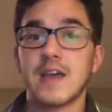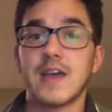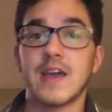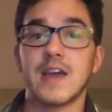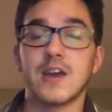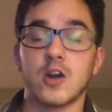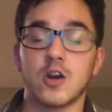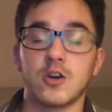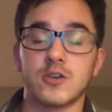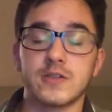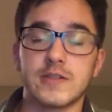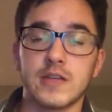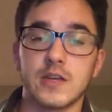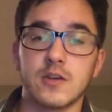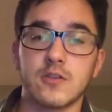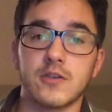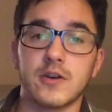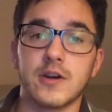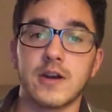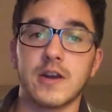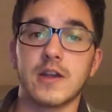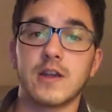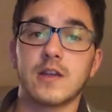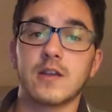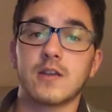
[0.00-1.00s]
In
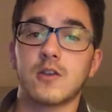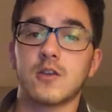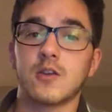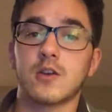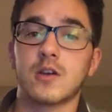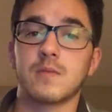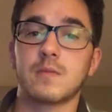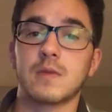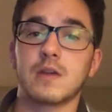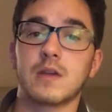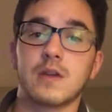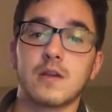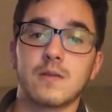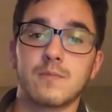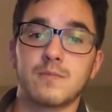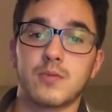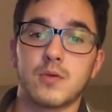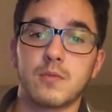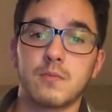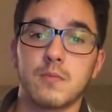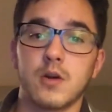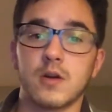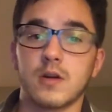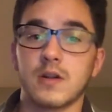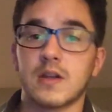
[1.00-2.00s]
artillery, you're
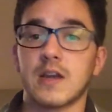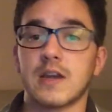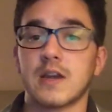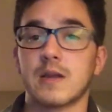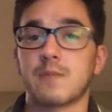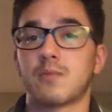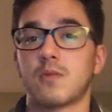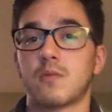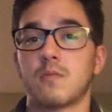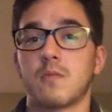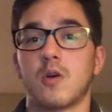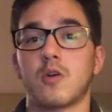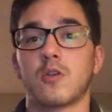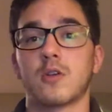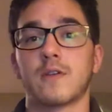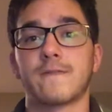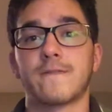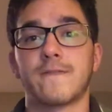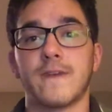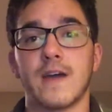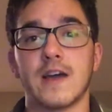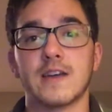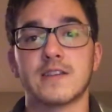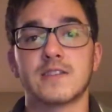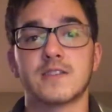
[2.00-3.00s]
gonna be getting promoted
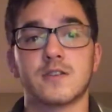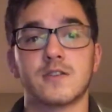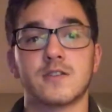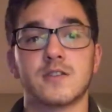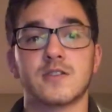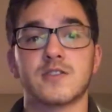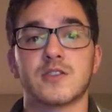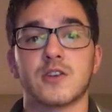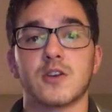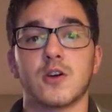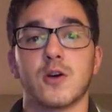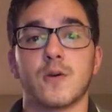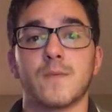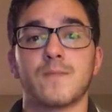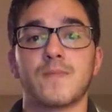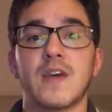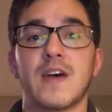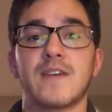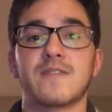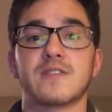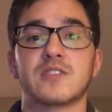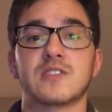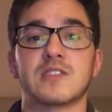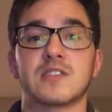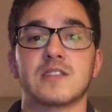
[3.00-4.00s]
faster. So
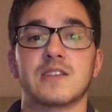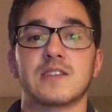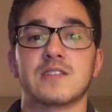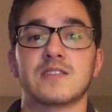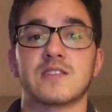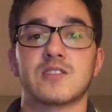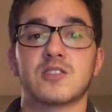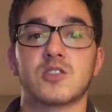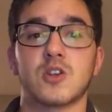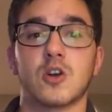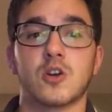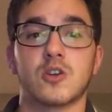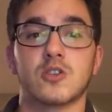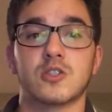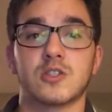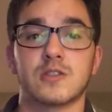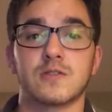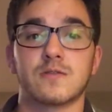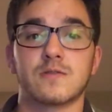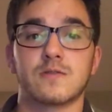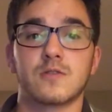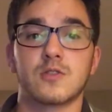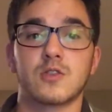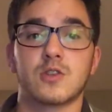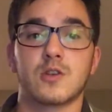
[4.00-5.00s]
obviously, as a
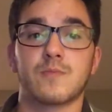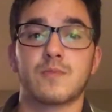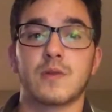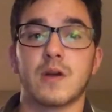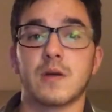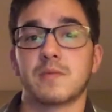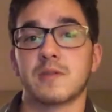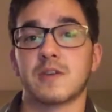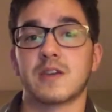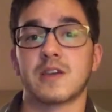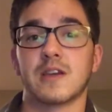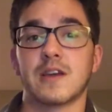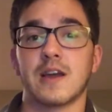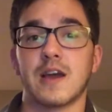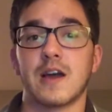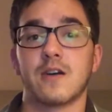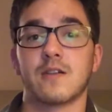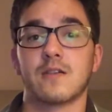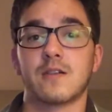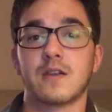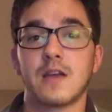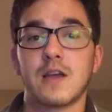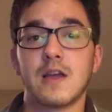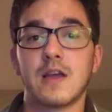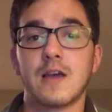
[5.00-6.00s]
sergeant, you could probably get
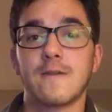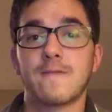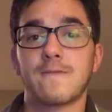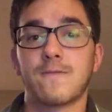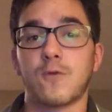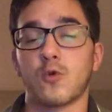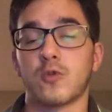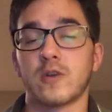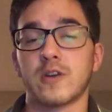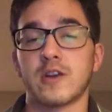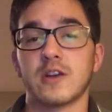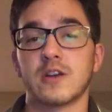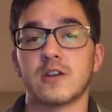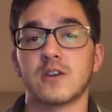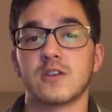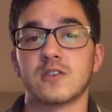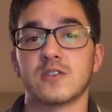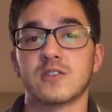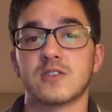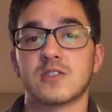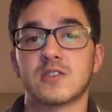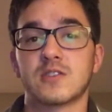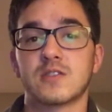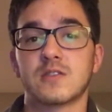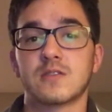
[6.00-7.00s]
out 4
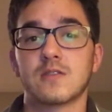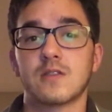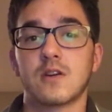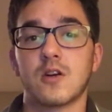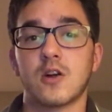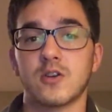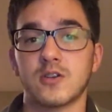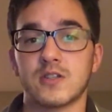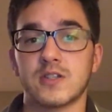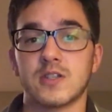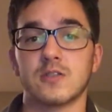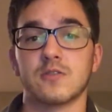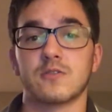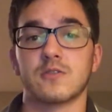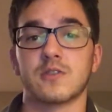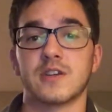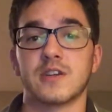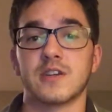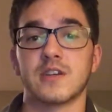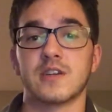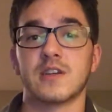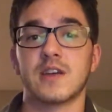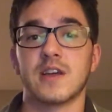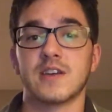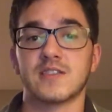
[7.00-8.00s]
years
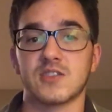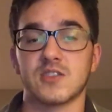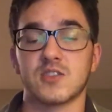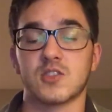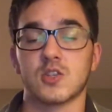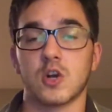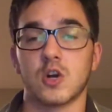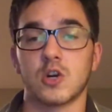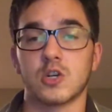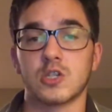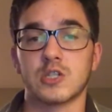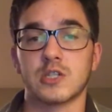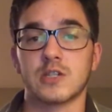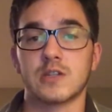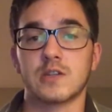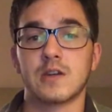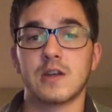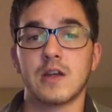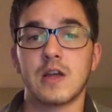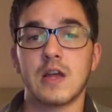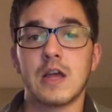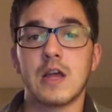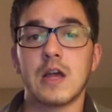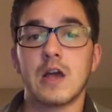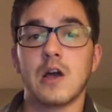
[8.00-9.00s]
artillery as a sergeant,
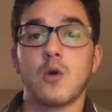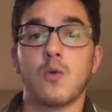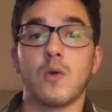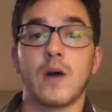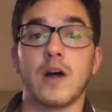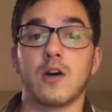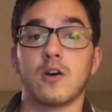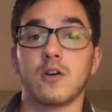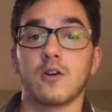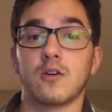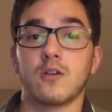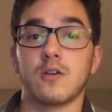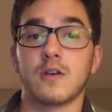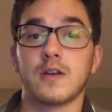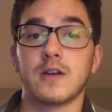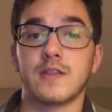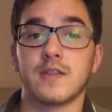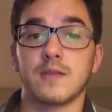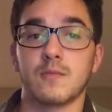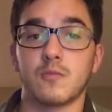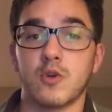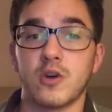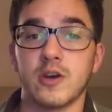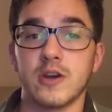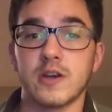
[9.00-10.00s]
while in
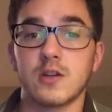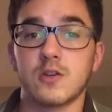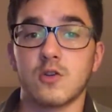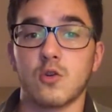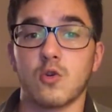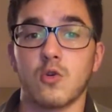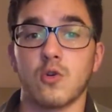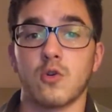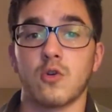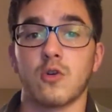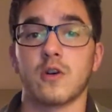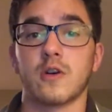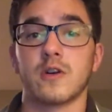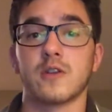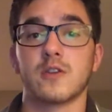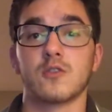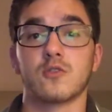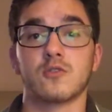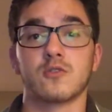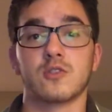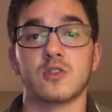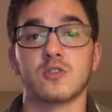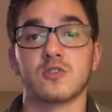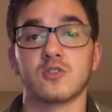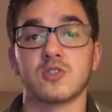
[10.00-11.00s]
the Marine Corps
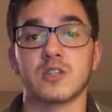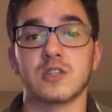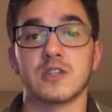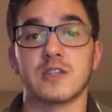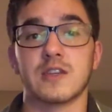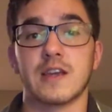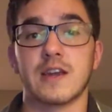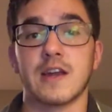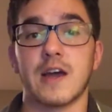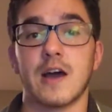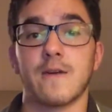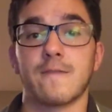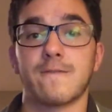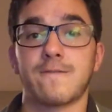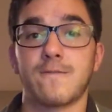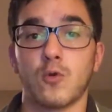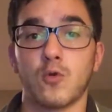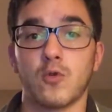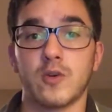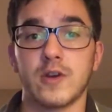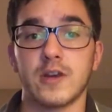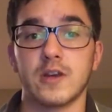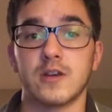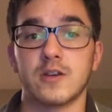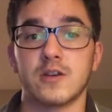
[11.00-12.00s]
you'll usually get out
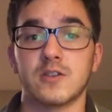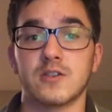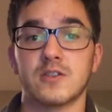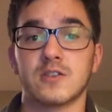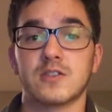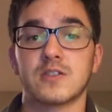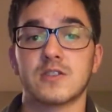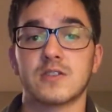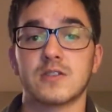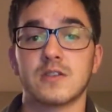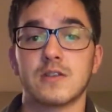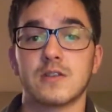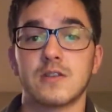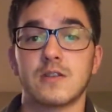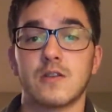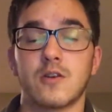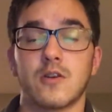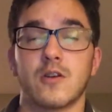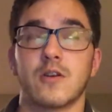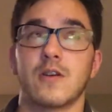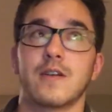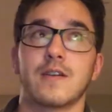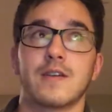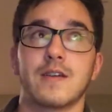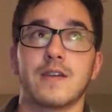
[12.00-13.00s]
4 years,
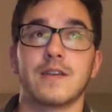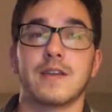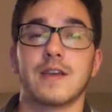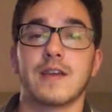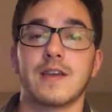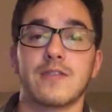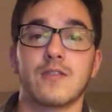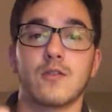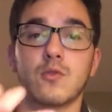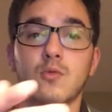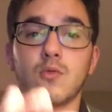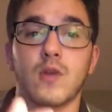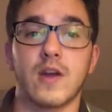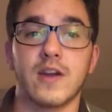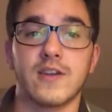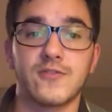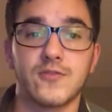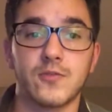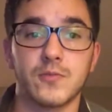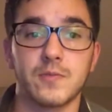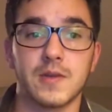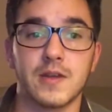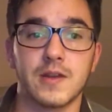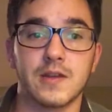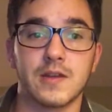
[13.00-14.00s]
or in the
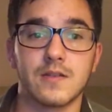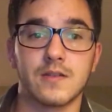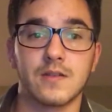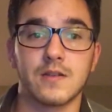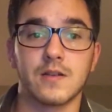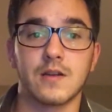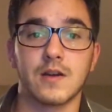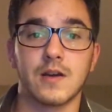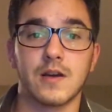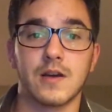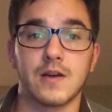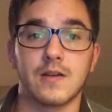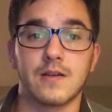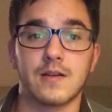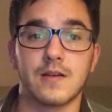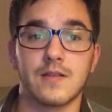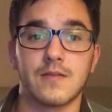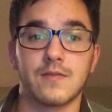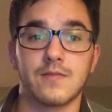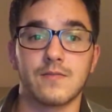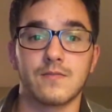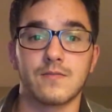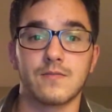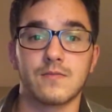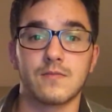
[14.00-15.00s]
rifleman,
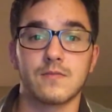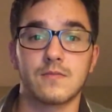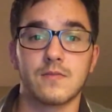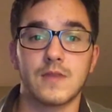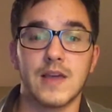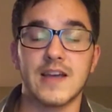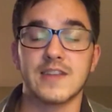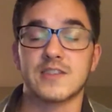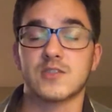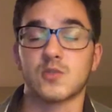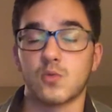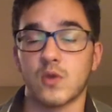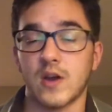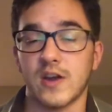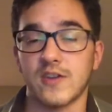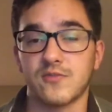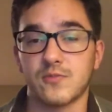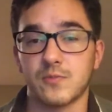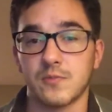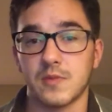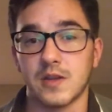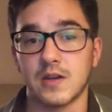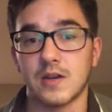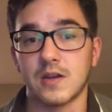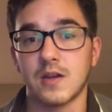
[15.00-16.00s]
as a
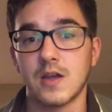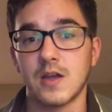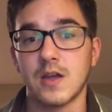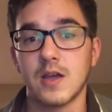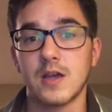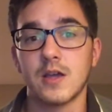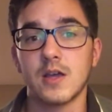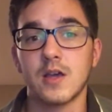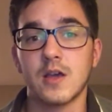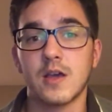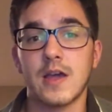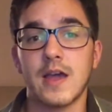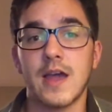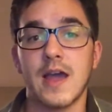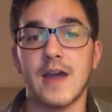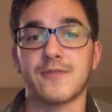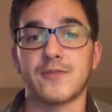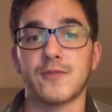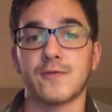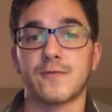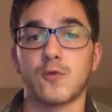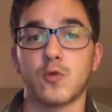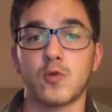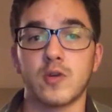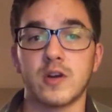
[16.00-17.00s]
rifleman,
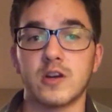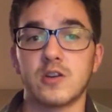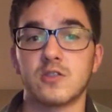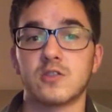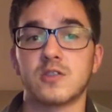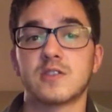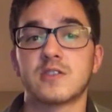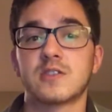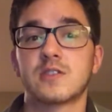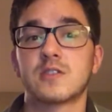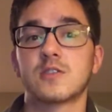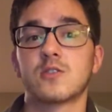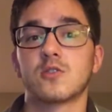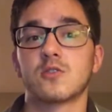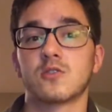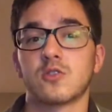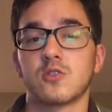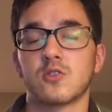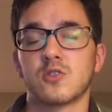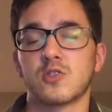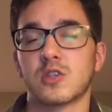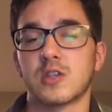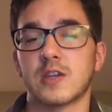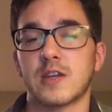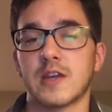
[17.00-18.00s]
after 4 years you'll
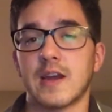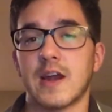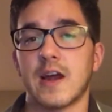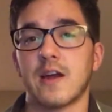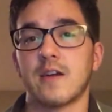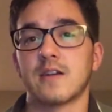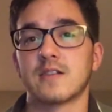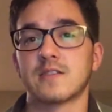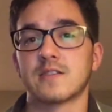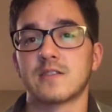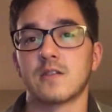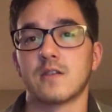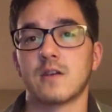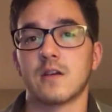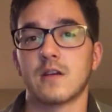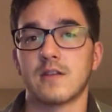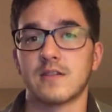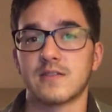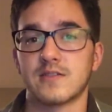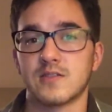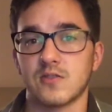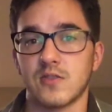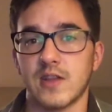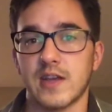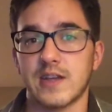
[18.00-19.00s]
usually get out as
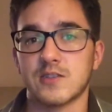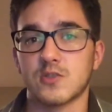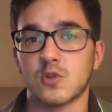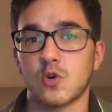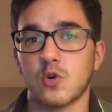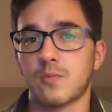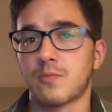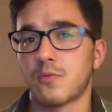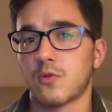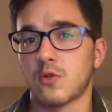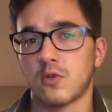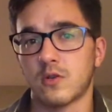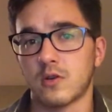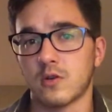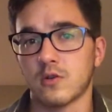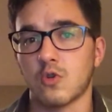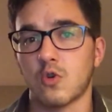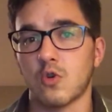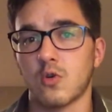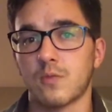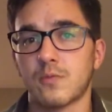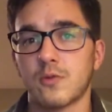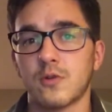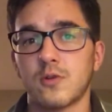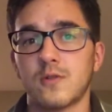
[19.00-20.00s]
a Lance Corporal or a
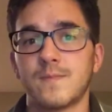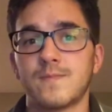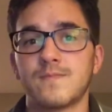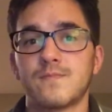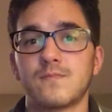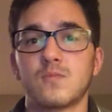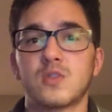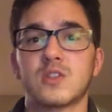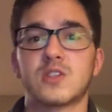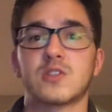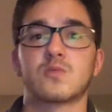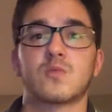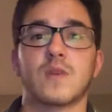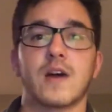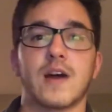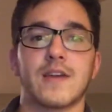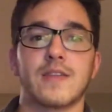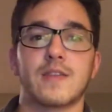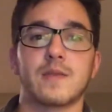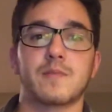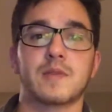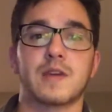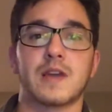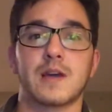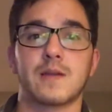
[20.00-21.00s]
corporal, which is why
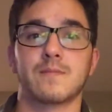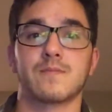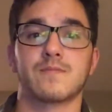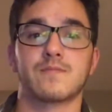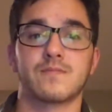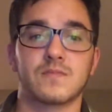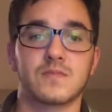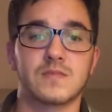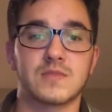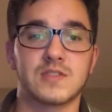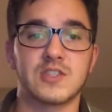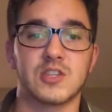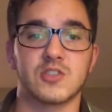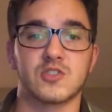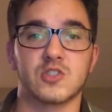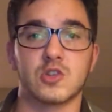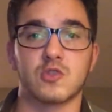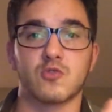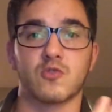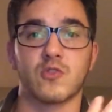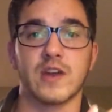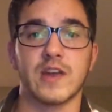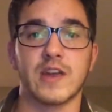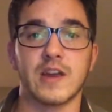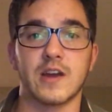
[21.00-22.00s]
they become such a
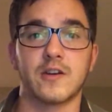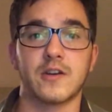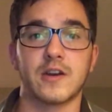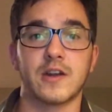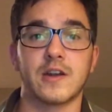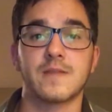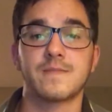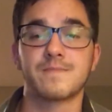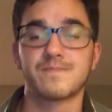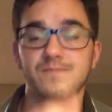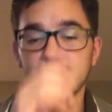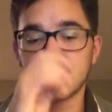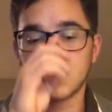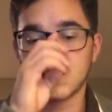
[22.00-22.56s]
gray area.